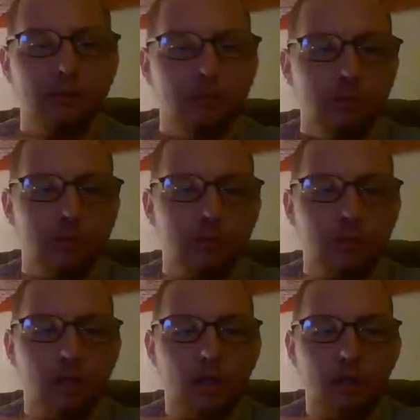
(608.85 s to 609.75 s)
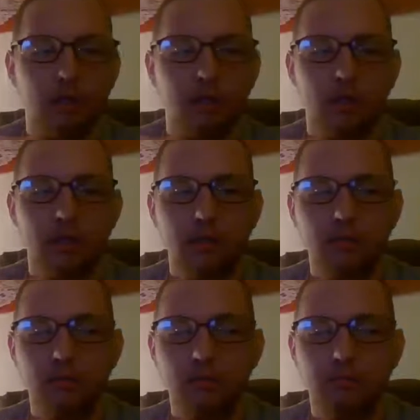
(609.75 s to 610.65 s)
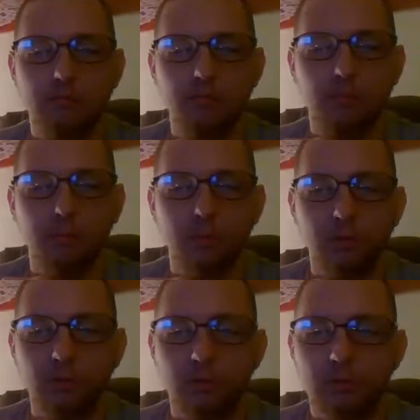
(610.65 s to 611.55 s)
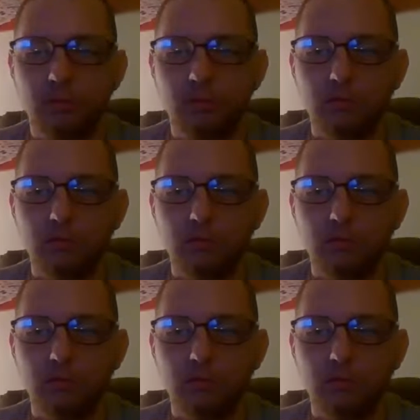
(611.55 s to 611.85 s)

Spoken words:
who's your star of the night for the Blues?